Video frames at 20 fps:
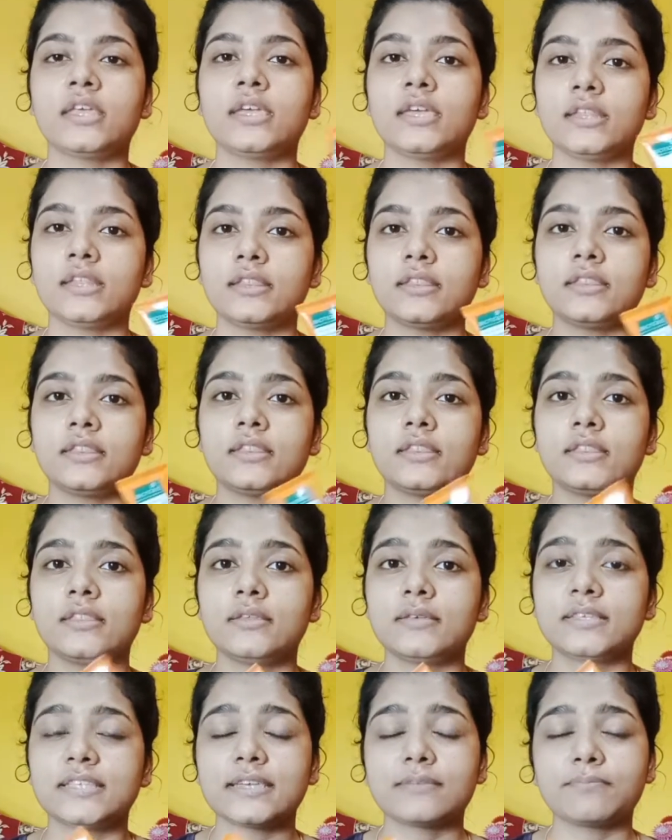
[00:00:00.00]
It
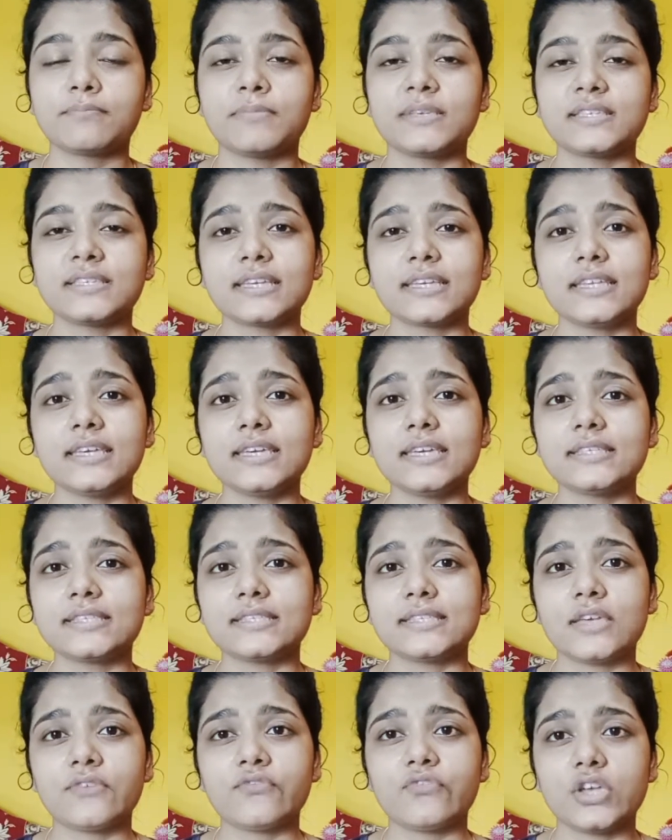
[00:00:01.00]
is basically,
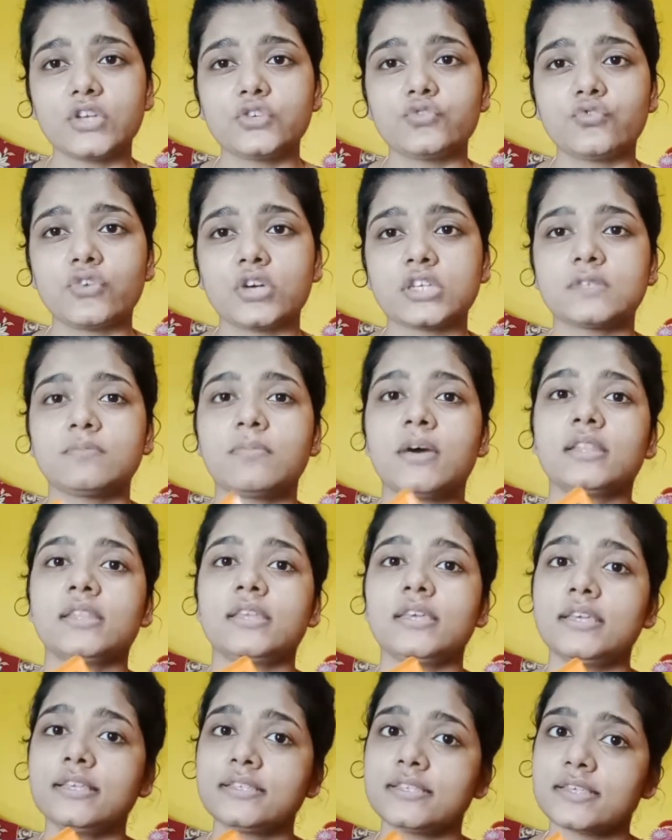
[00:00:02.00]
it's a face wash
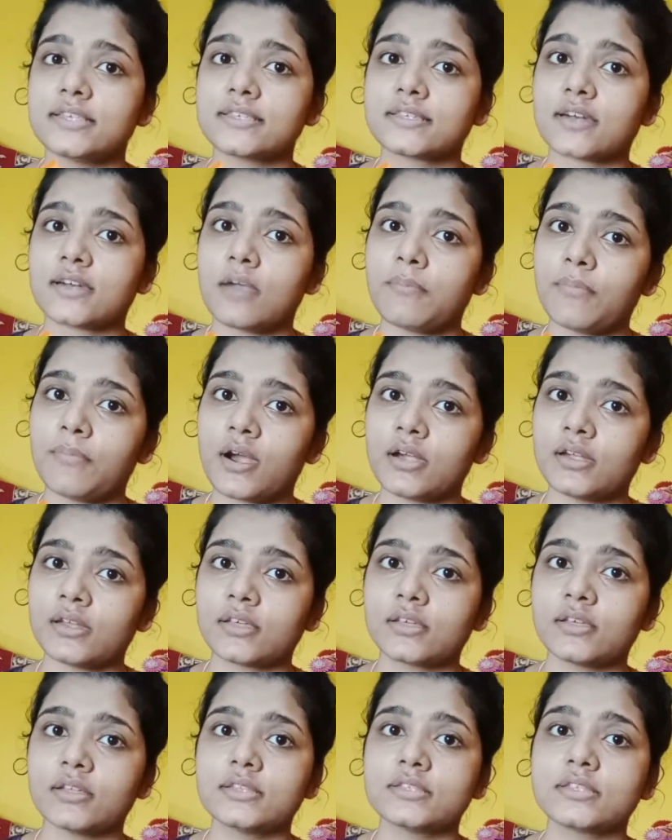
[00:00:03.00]
but is a scrub
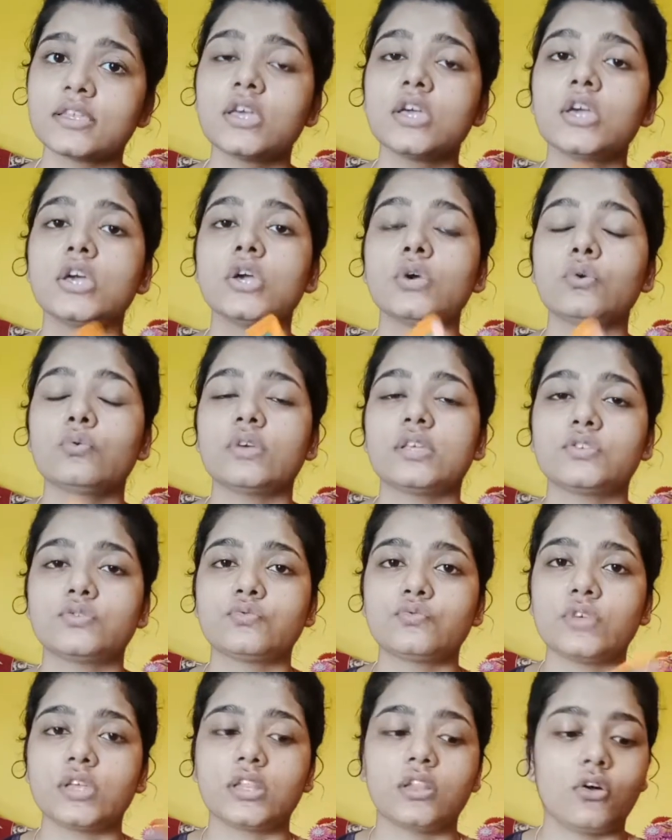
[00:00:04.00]
particles
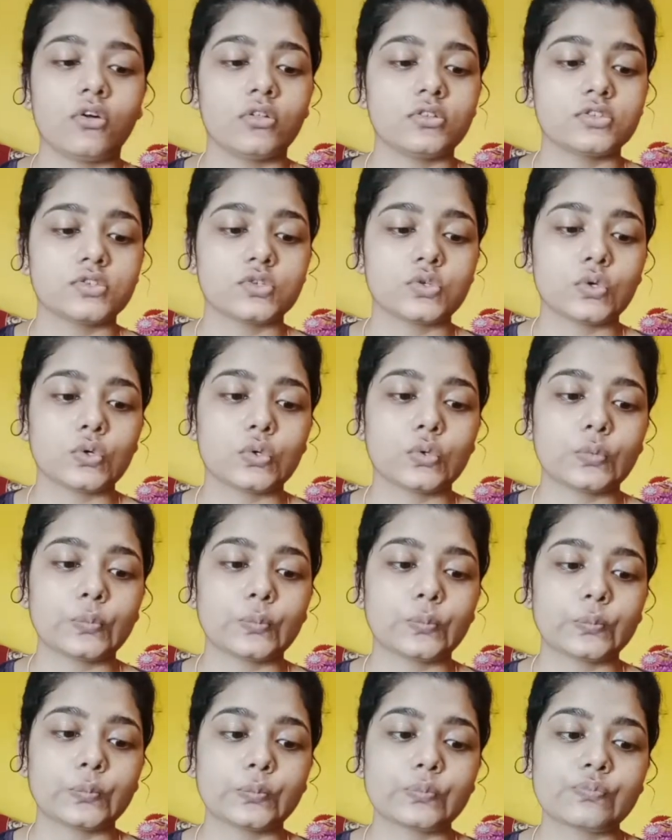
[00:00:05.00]
which will also
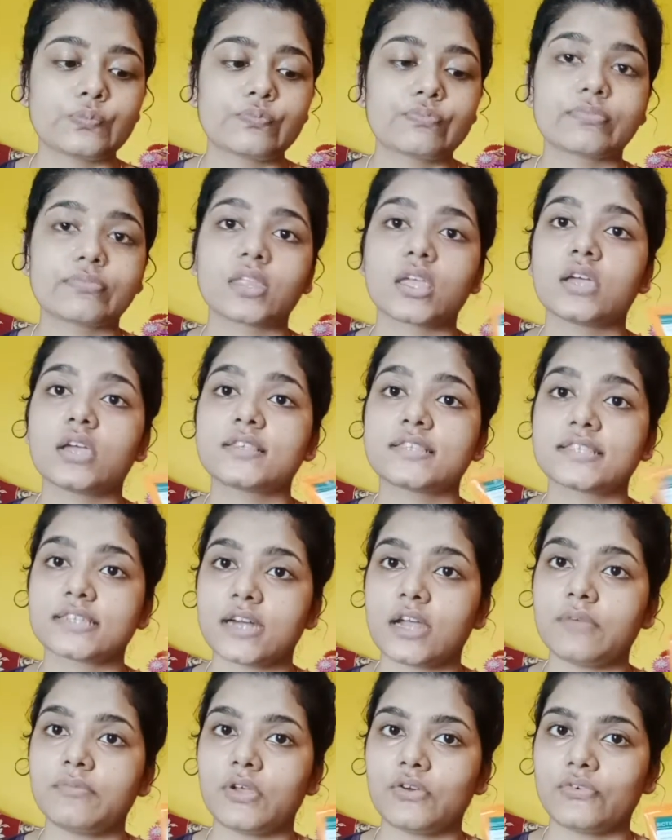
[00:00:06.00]

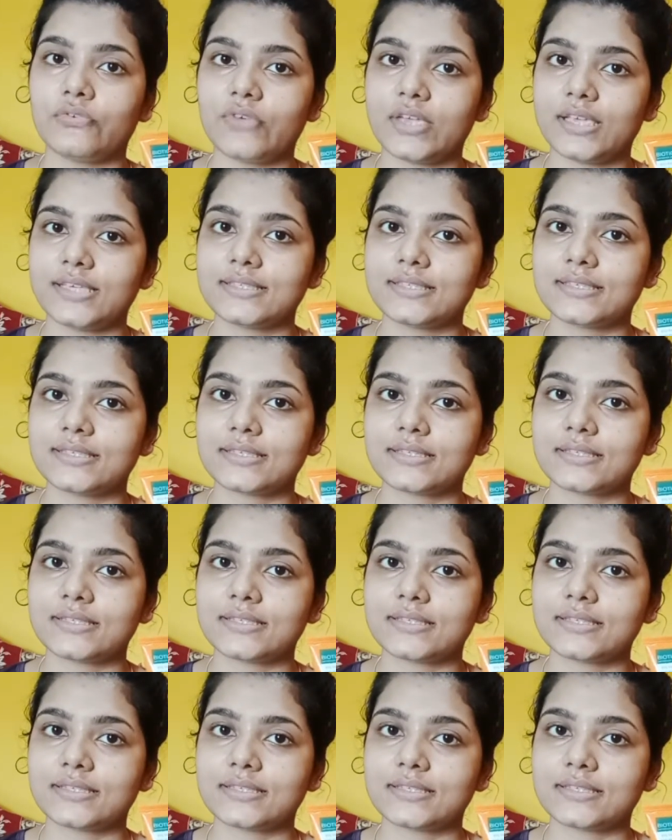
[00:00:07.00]
scrub your face.